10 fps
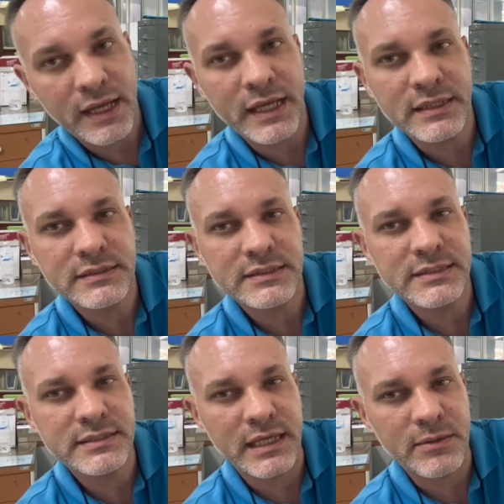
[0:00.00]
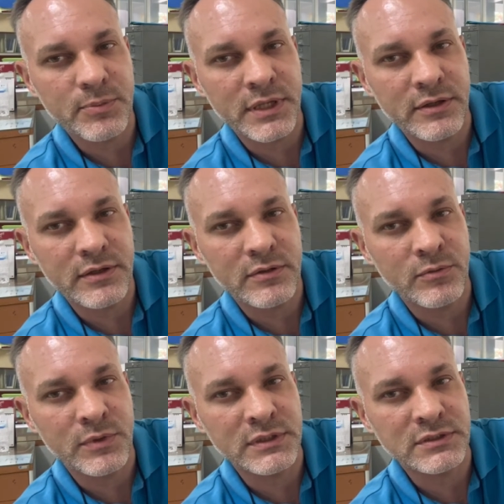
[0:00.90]
A stapler
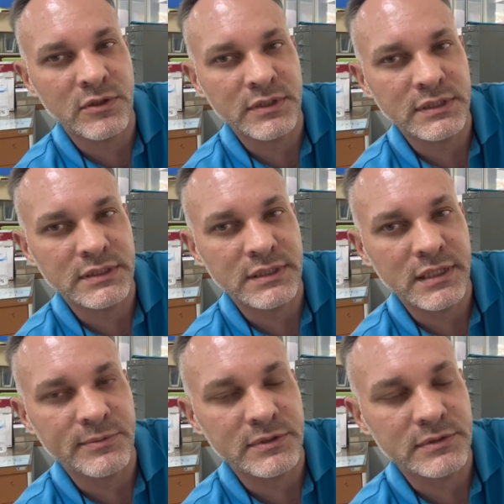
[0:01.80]
was on the table.